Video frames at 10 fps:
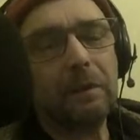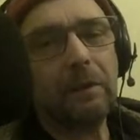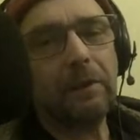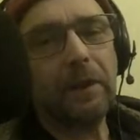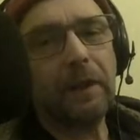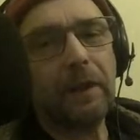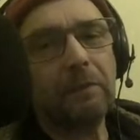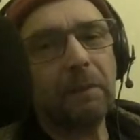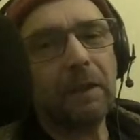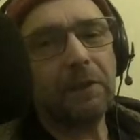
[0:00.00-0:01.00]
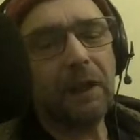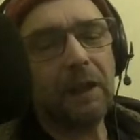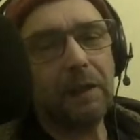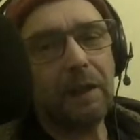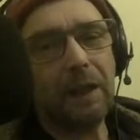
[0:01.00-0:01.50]
The thing is, because
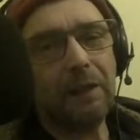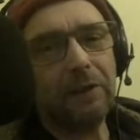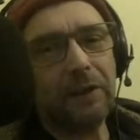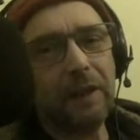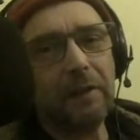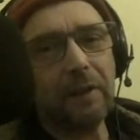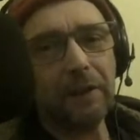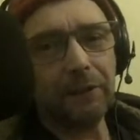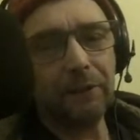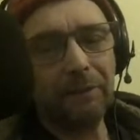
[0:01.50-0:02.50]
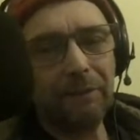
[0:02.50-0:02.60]
I see this,